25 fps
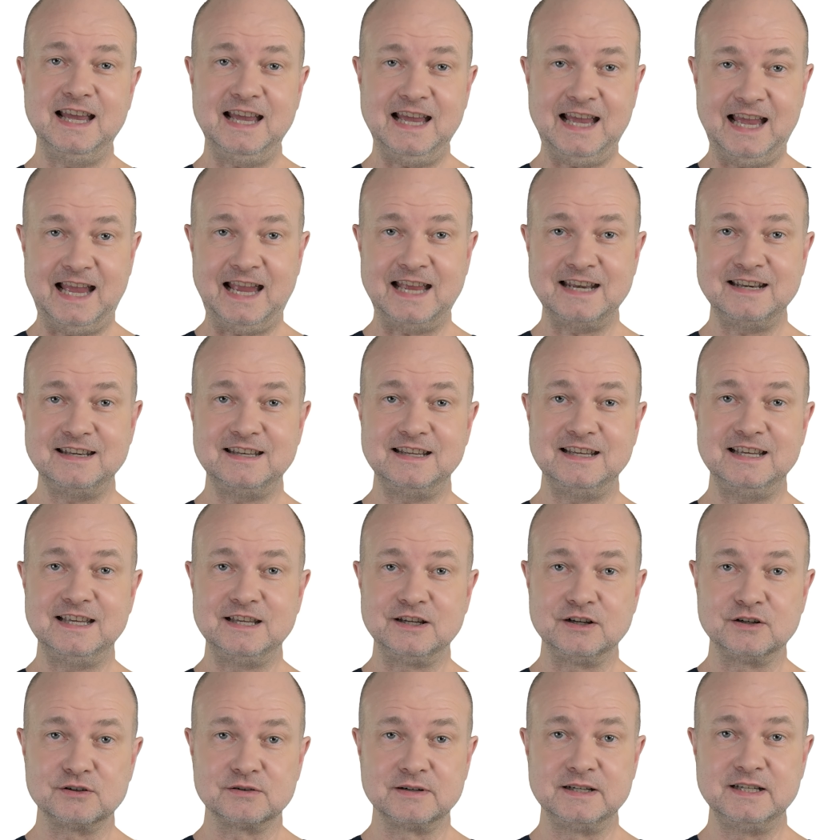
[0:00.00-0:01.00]
and
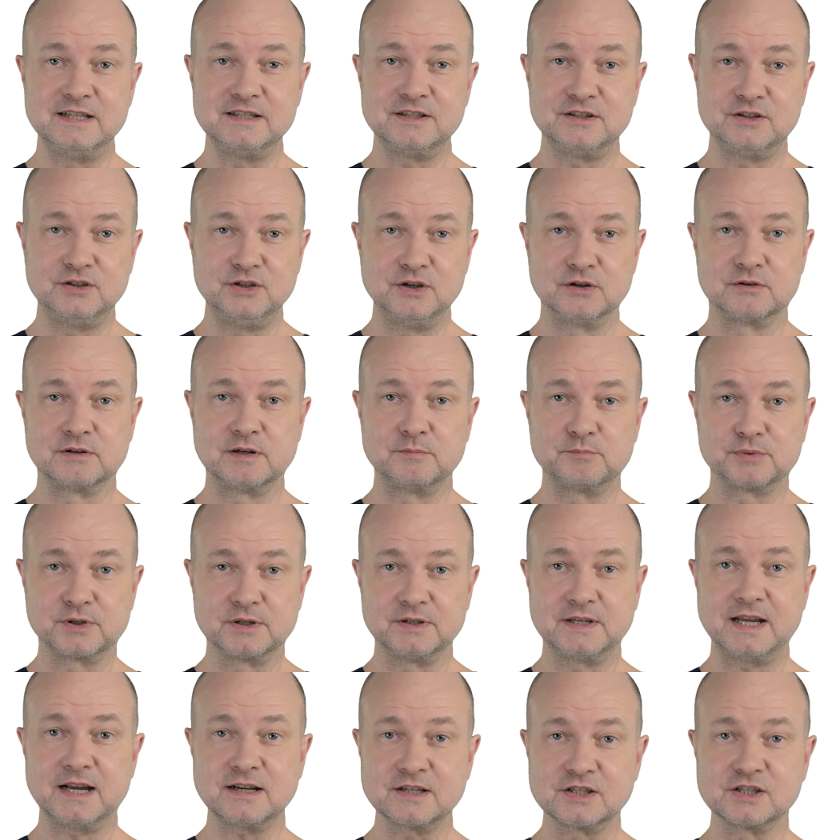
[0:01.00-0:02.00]
increased urine
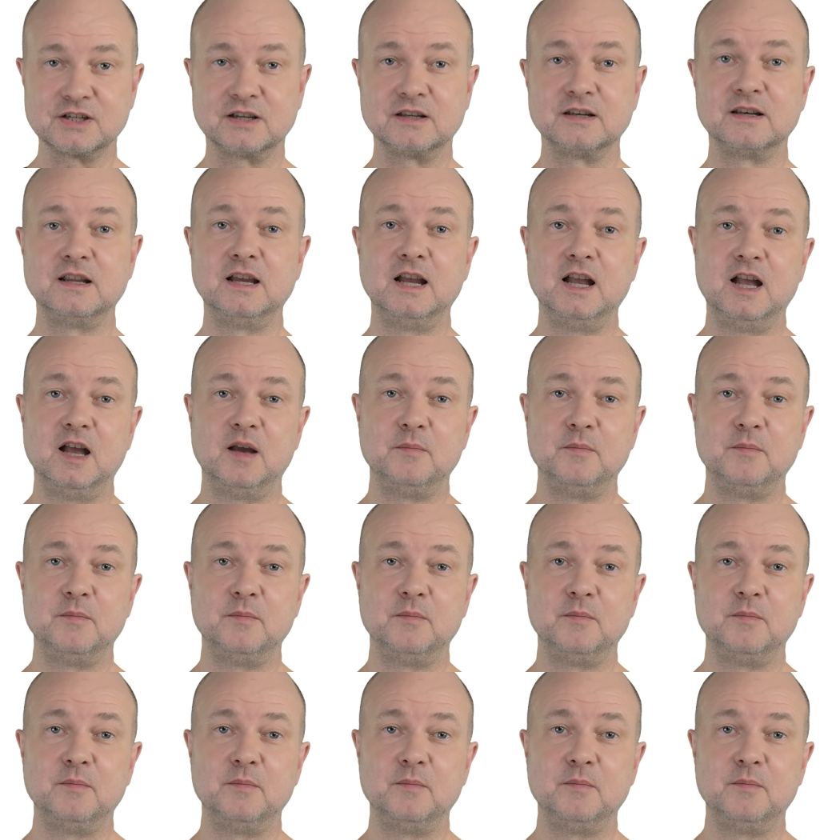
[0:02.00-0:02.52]
production